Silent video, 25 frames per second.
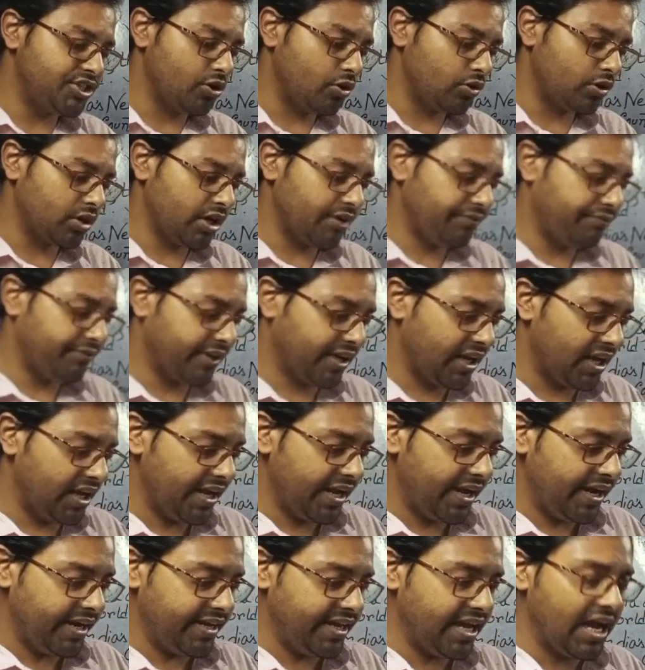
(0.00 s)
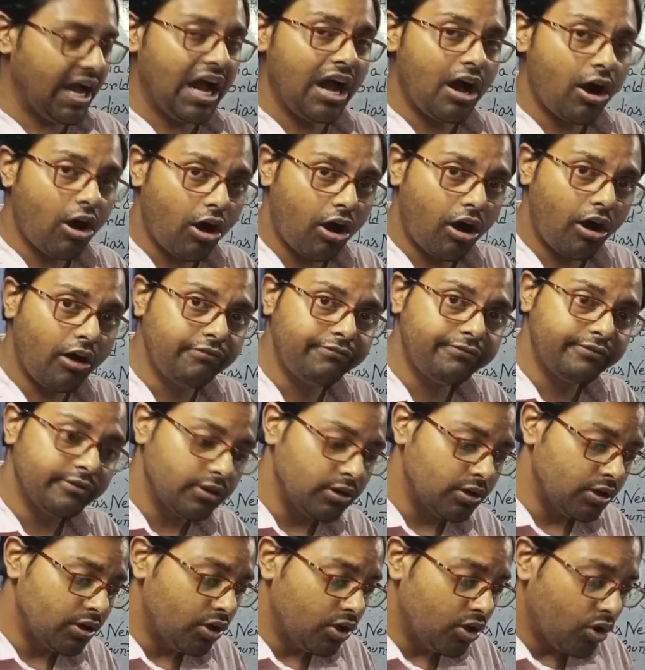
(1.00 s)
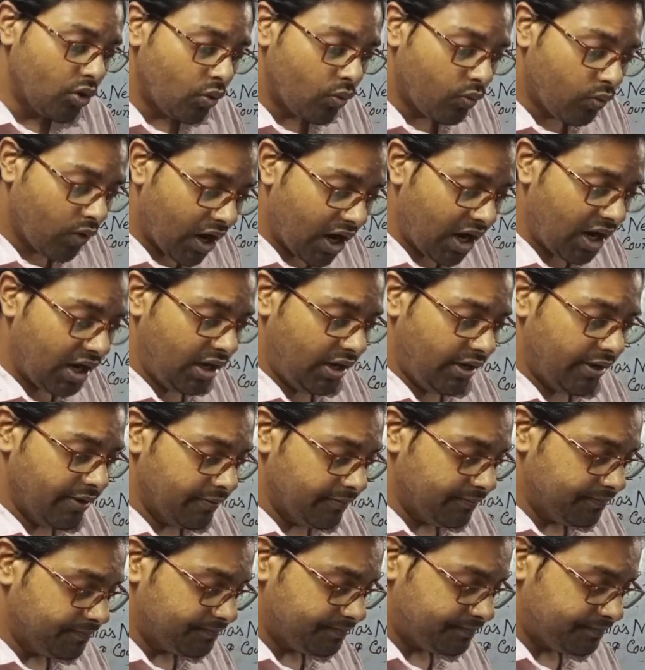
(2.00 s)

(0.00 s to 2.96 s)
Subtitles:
geographical area of world.